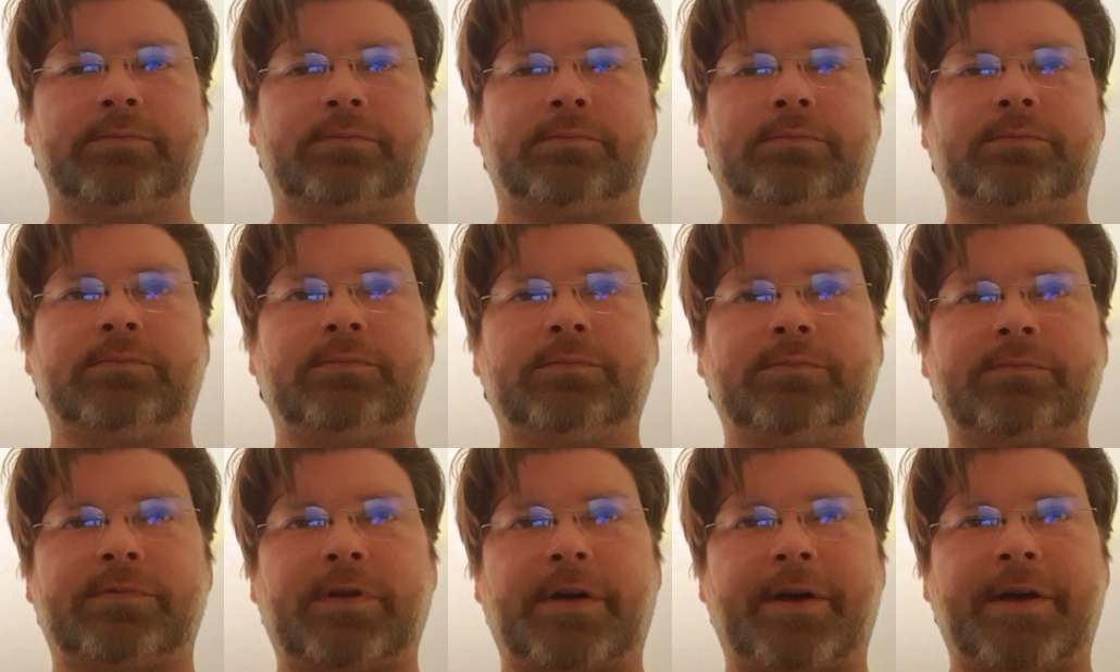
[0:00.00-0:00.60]

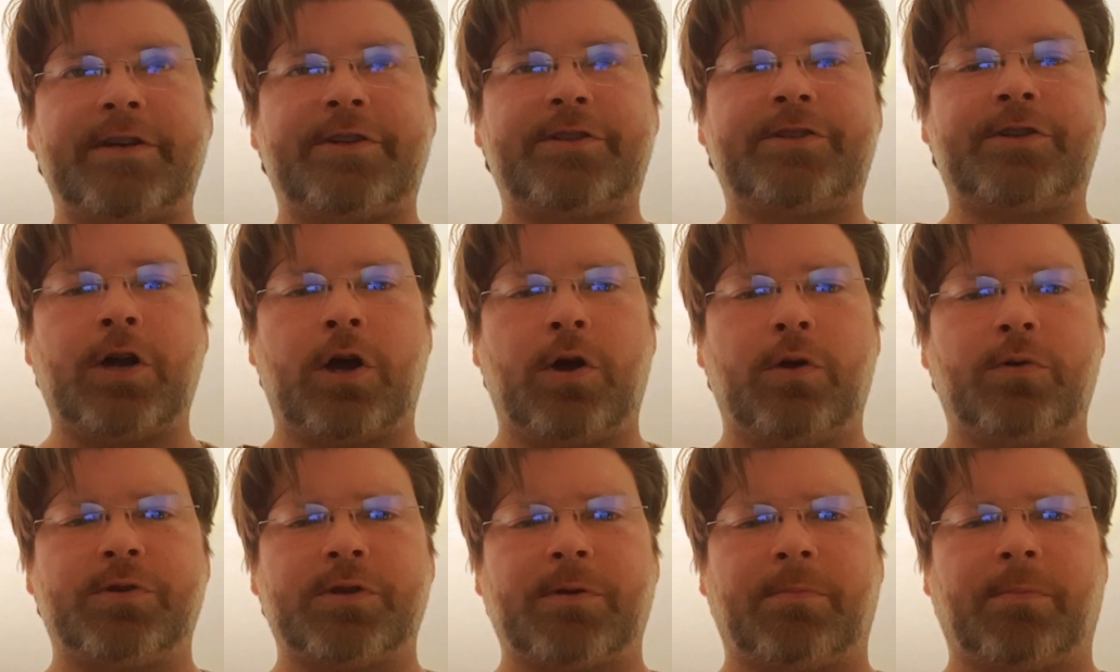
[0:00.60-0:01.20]
very
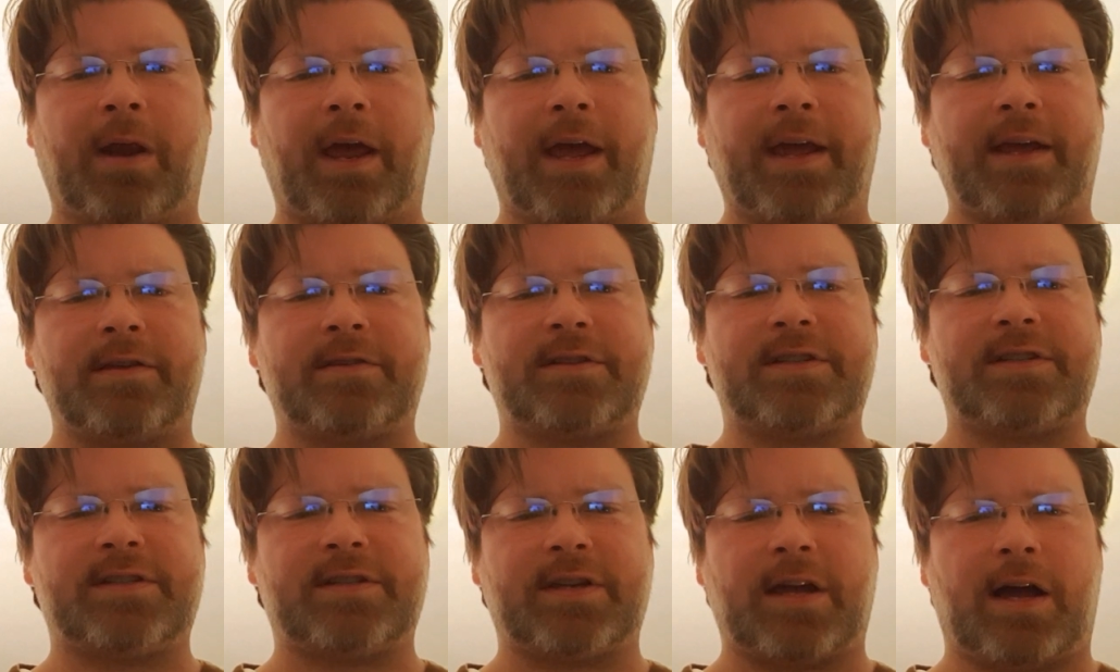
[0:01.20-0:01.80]
totem-like,
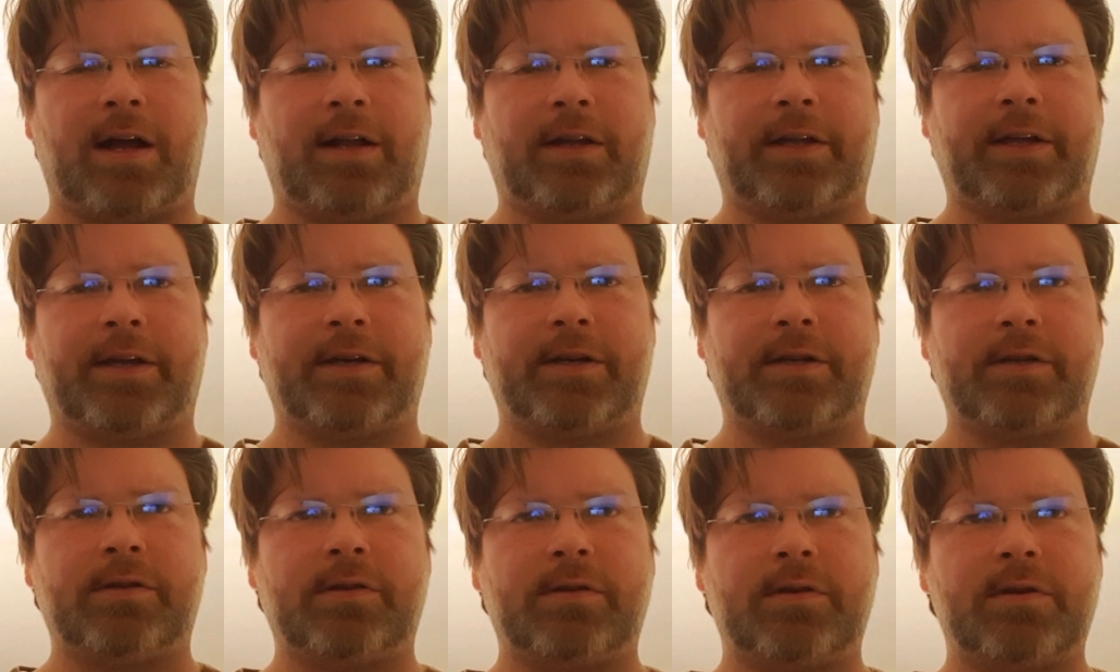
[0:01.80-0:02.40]

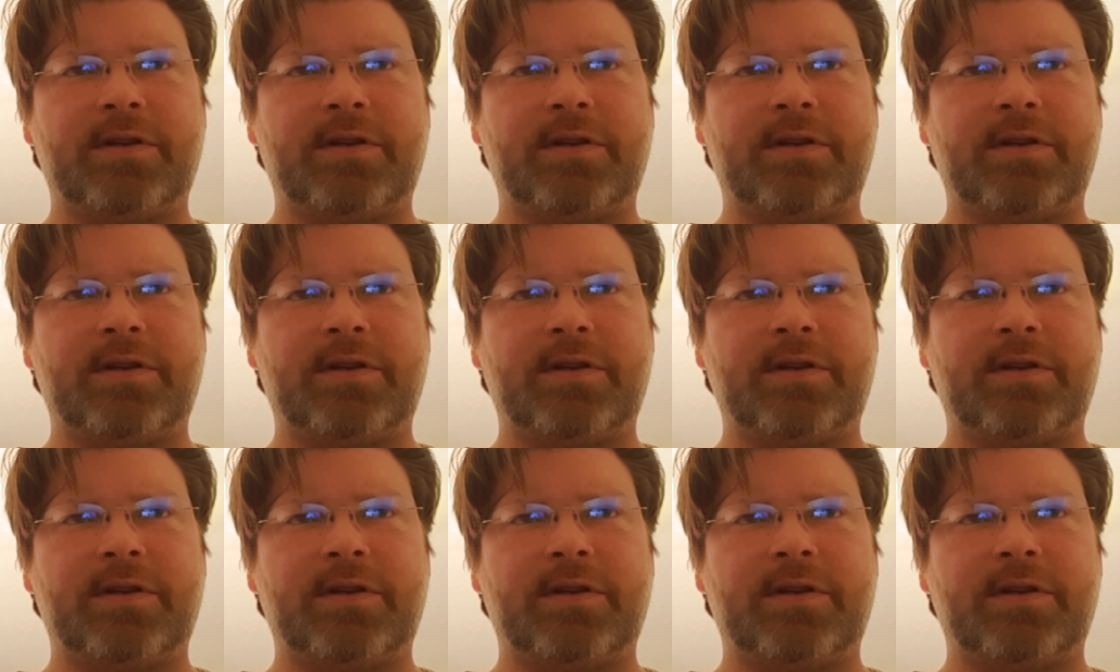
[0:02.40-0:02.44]
solid,